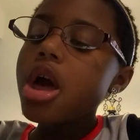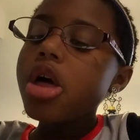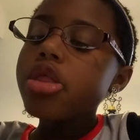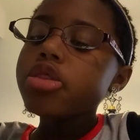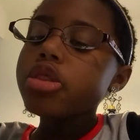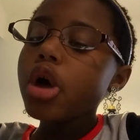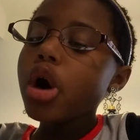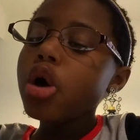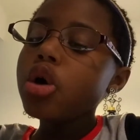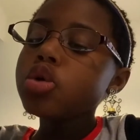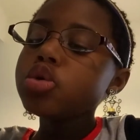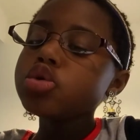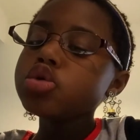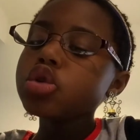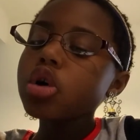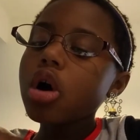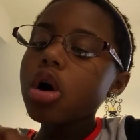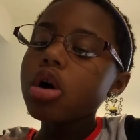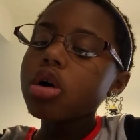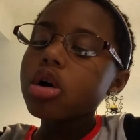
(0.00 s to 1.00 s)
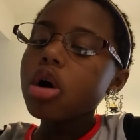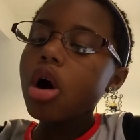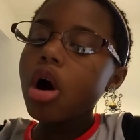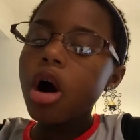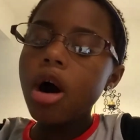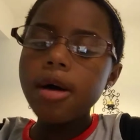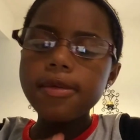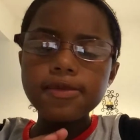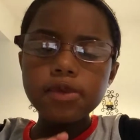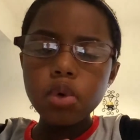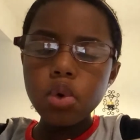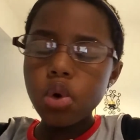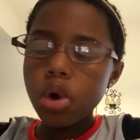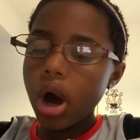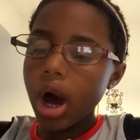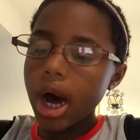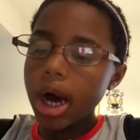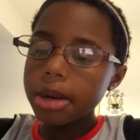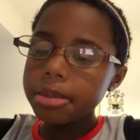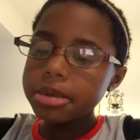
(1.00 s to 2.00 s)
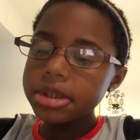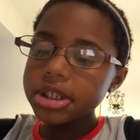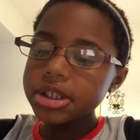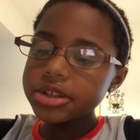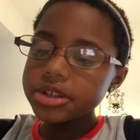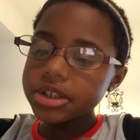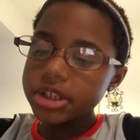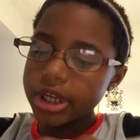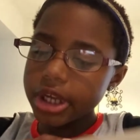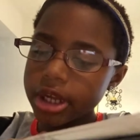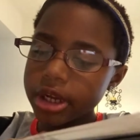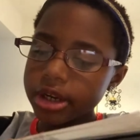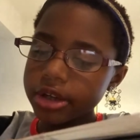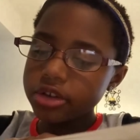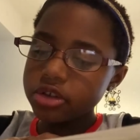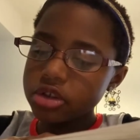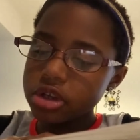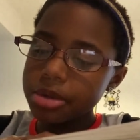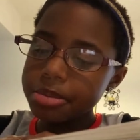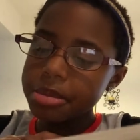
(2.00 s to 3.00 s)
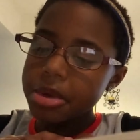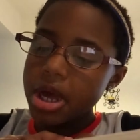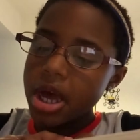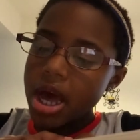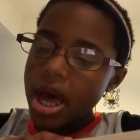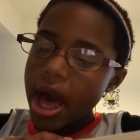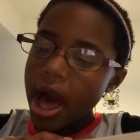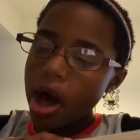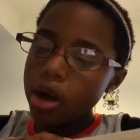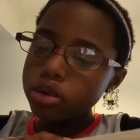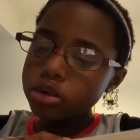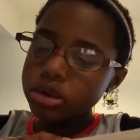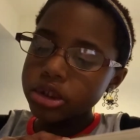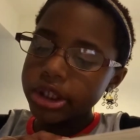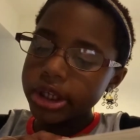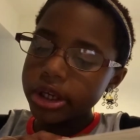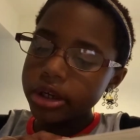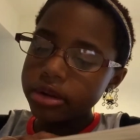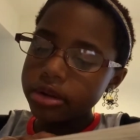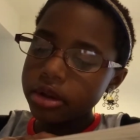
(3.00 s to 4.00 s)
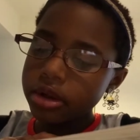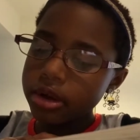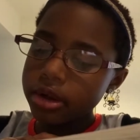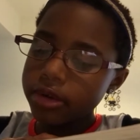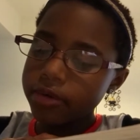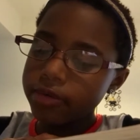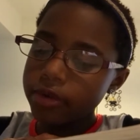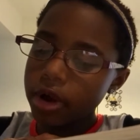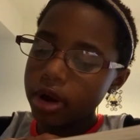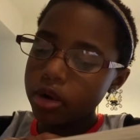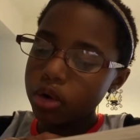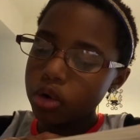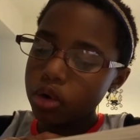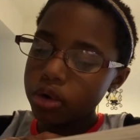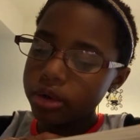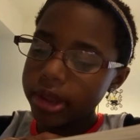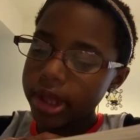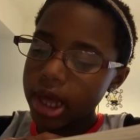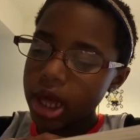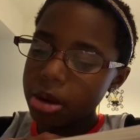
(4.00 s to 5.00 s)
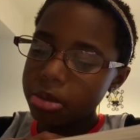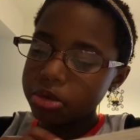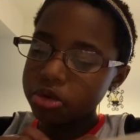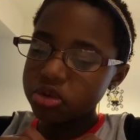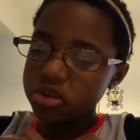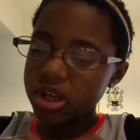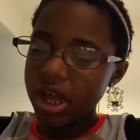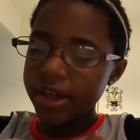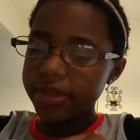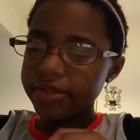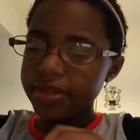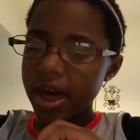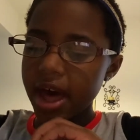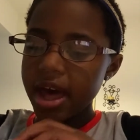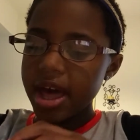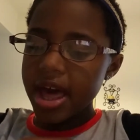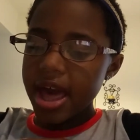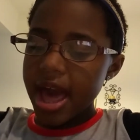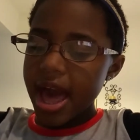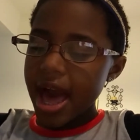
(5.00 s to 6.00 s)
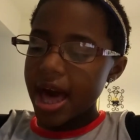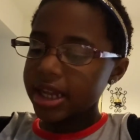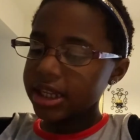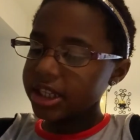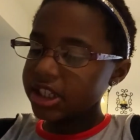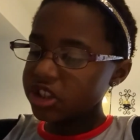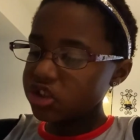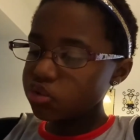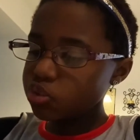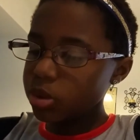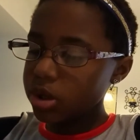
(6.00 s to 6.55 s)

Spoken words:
Those awful goblins, Anna exclaimed. How dare they frighten all the animals like that? At least we